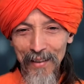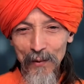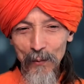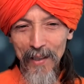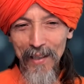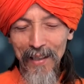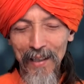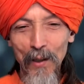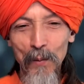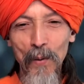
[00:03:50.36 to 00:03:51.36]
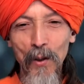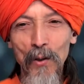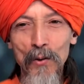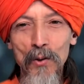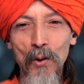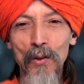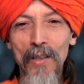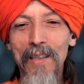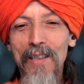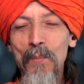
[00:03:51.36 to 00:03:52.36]
We can help also
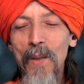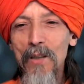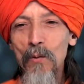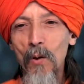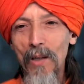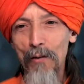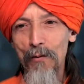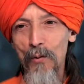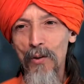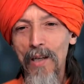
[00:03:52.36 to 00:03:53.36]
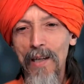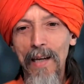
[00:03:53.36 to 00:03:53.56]
in the spiritual level.